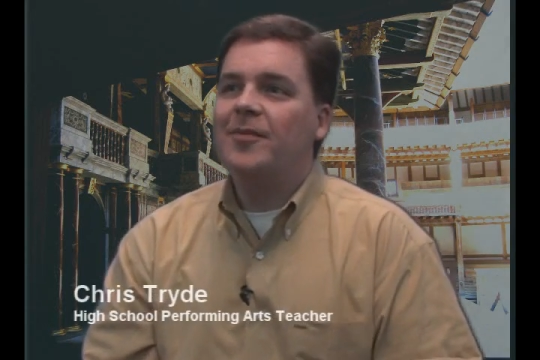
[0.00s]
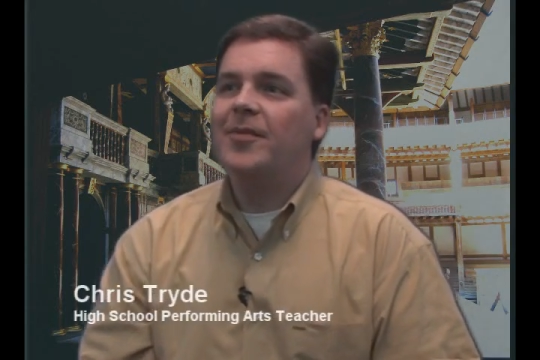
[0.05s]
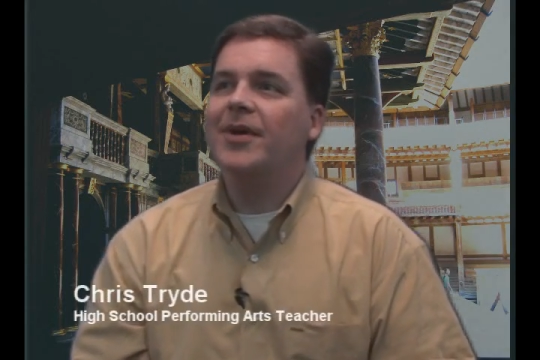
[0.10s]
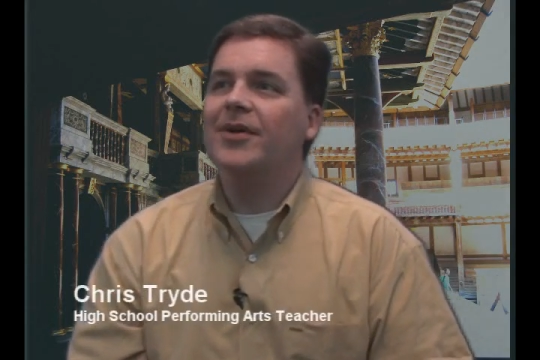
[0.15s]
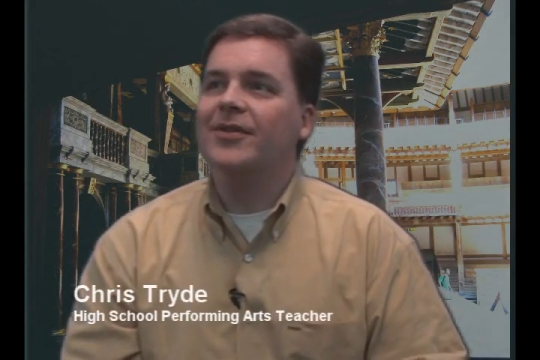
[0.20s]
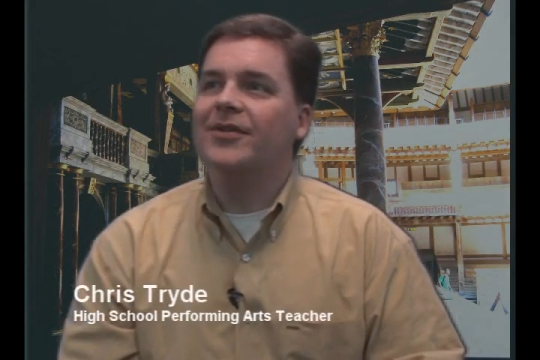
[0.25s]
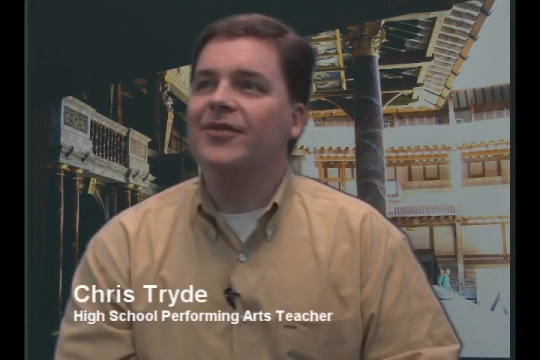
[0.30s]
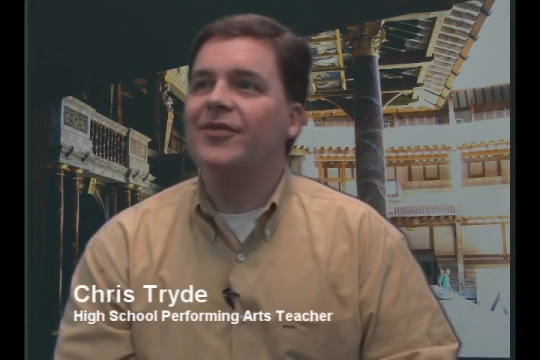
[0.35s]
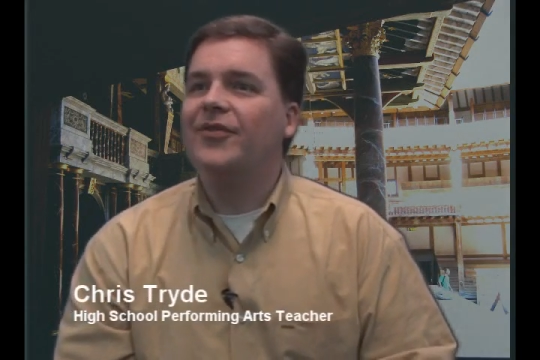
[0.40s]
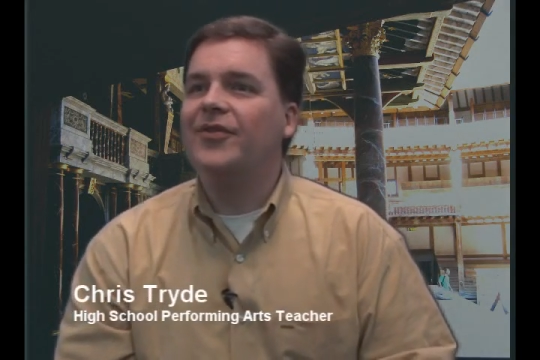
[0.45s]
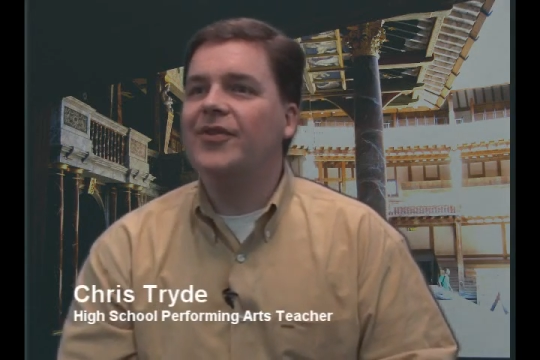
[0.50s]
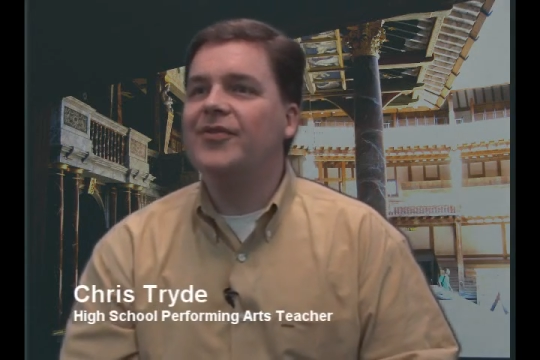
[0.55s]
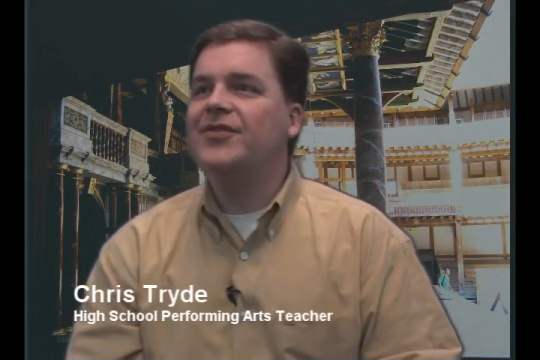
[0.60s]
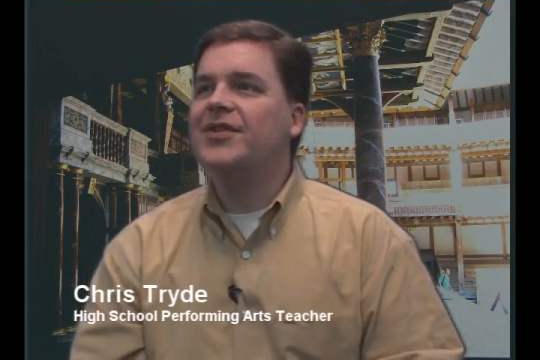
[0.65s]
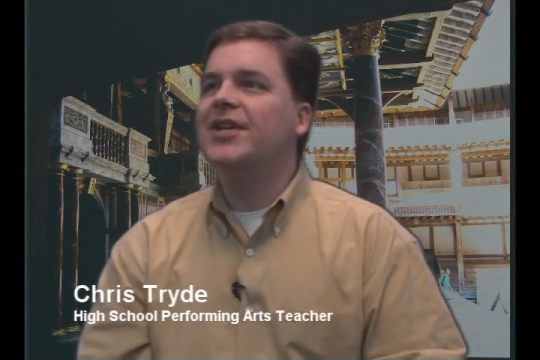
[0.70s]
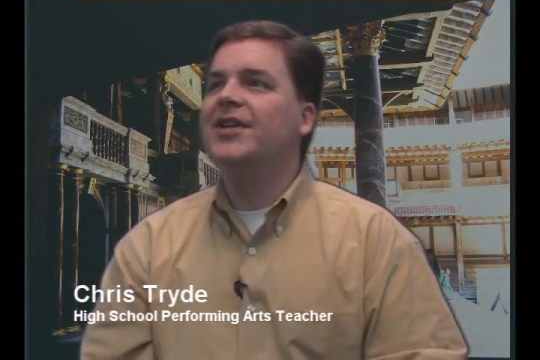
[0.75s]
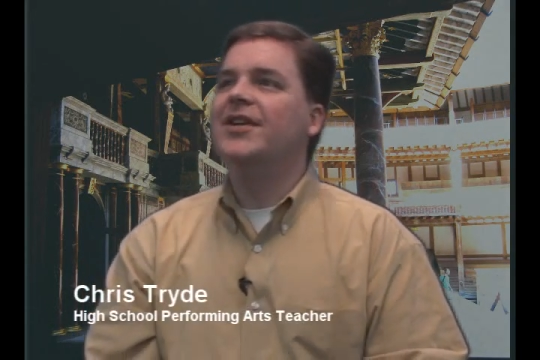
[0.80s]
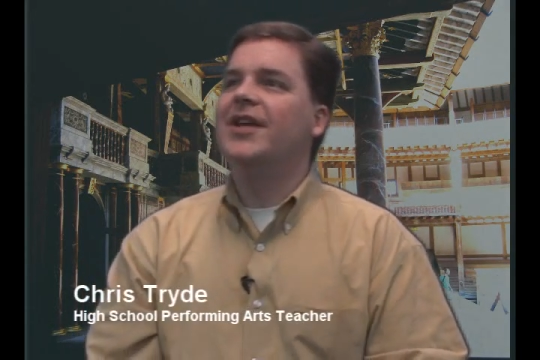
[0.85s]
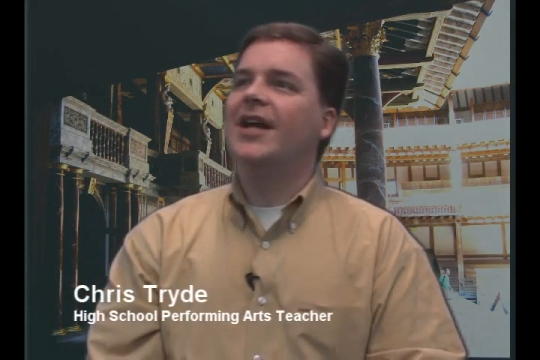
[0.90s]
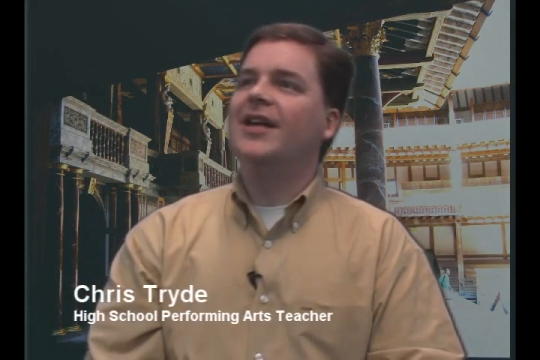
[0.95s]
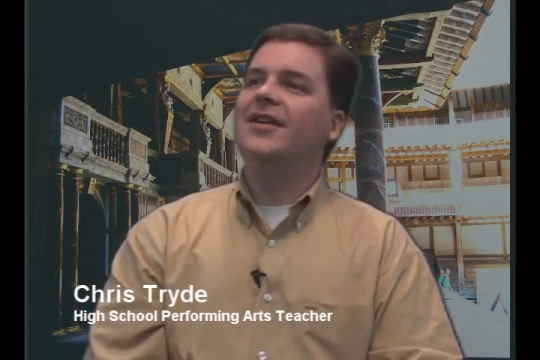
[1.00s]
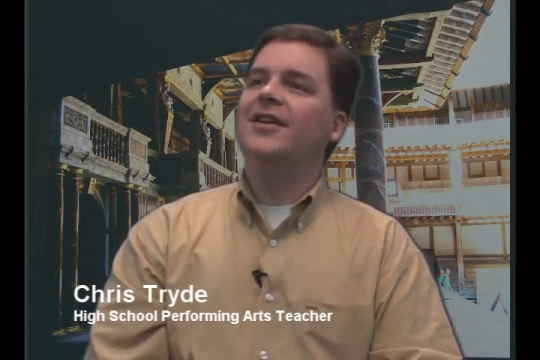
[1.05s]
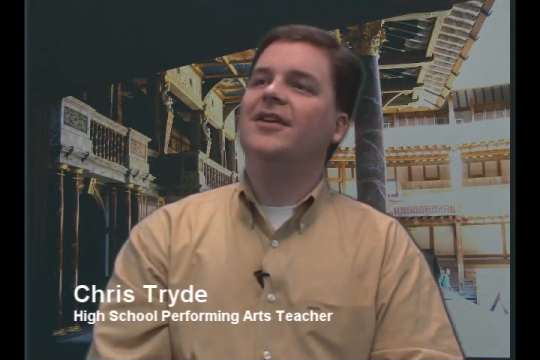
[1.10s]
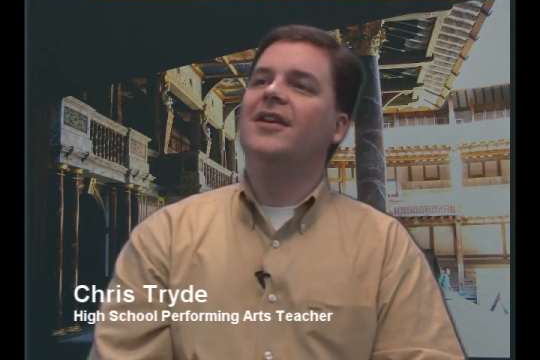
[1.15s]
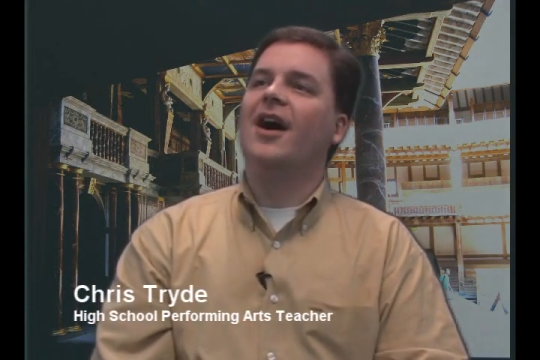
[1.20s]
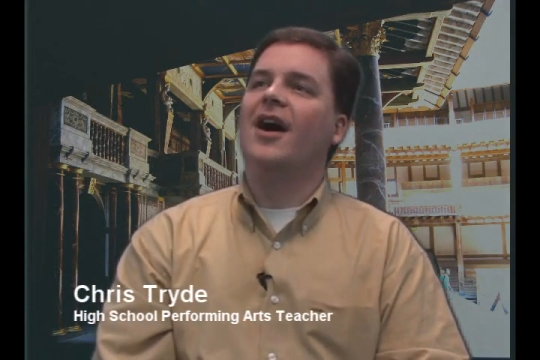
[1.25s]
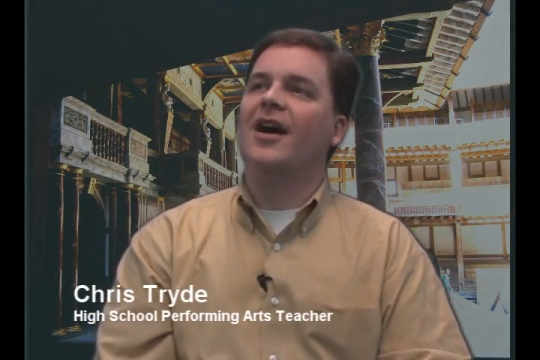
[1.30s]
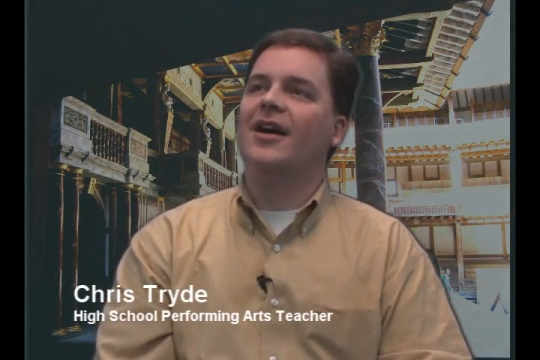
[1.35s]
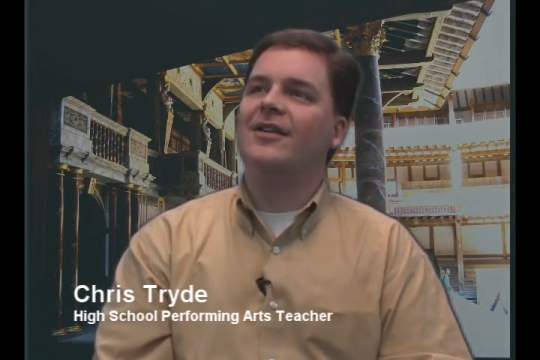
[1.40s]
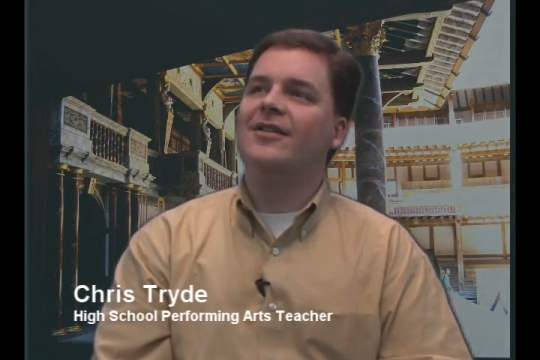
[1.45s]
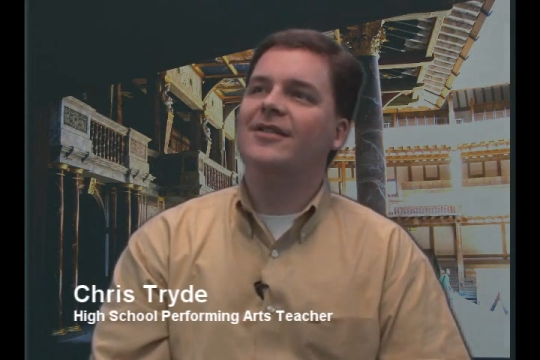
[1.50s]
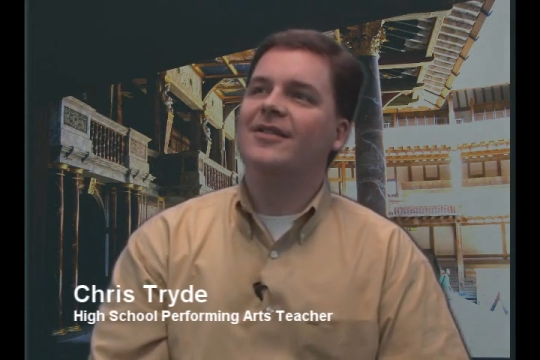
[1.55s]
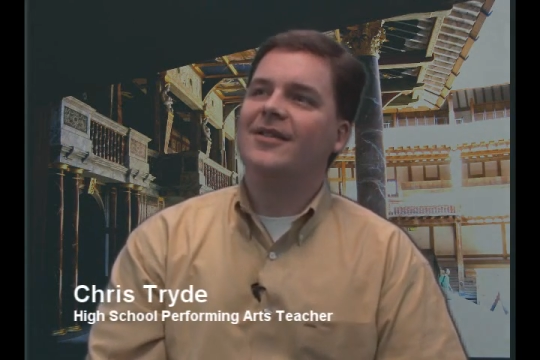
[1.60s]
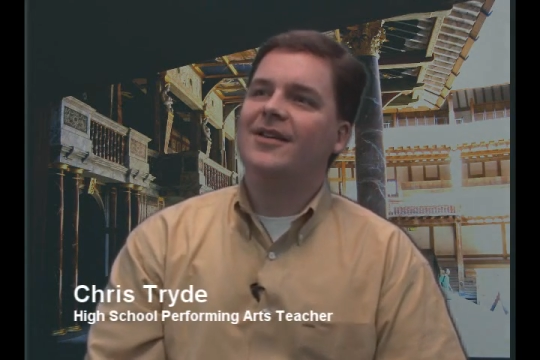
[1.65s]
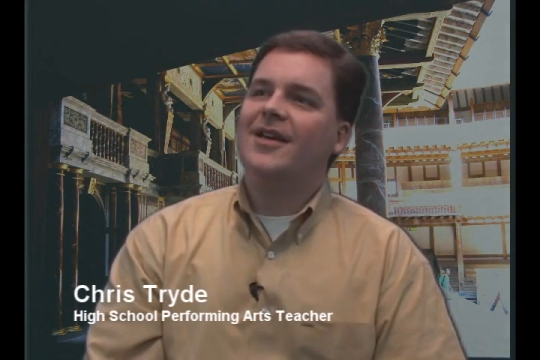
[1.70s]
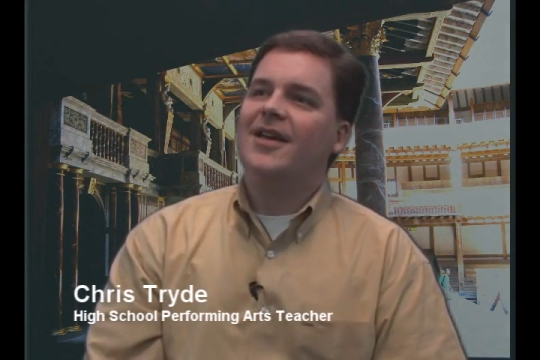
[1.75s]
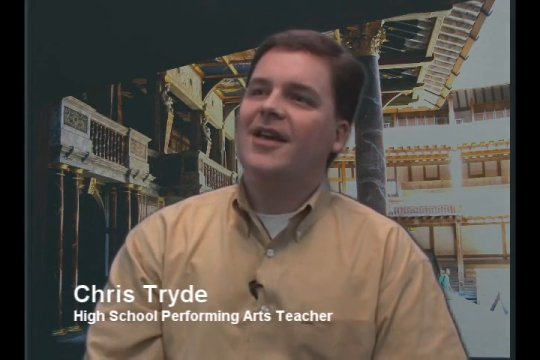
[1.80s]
built in 1599,